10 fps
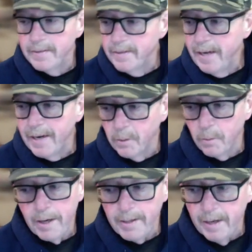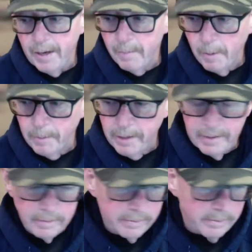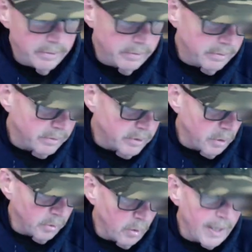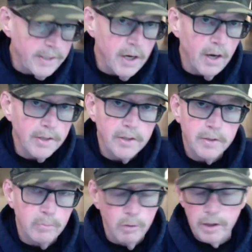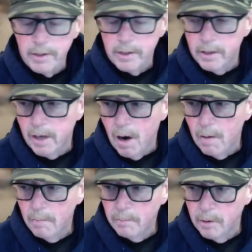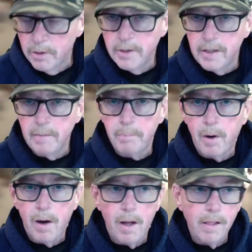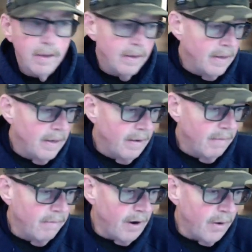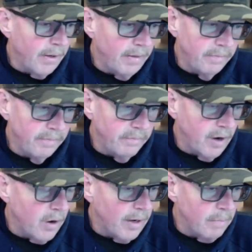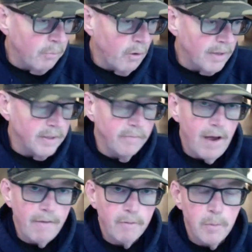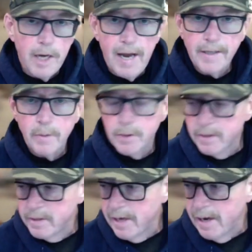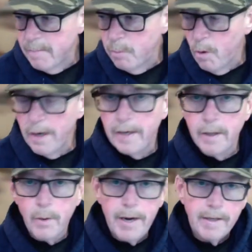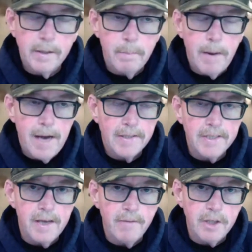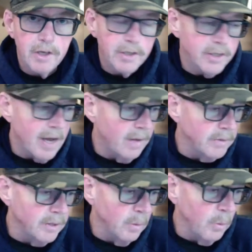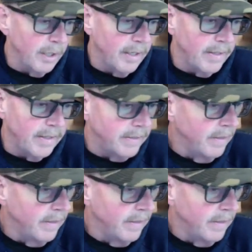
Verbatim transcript: He had a great game. I mean, showed great touch, really good arm, good deep ball very, very impressive at from an accuracy standpoint. I know he had a combined seven touchdowns in the win and